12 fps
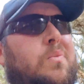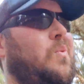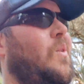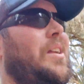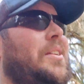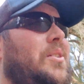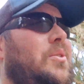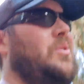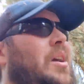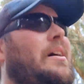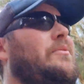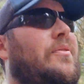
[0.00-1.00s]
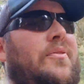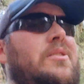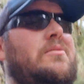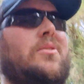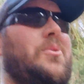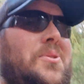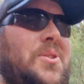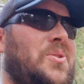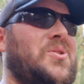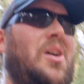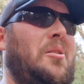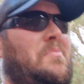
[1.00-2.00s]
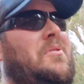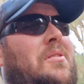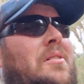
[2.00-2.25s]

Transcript: why do you have a fear of losing your job?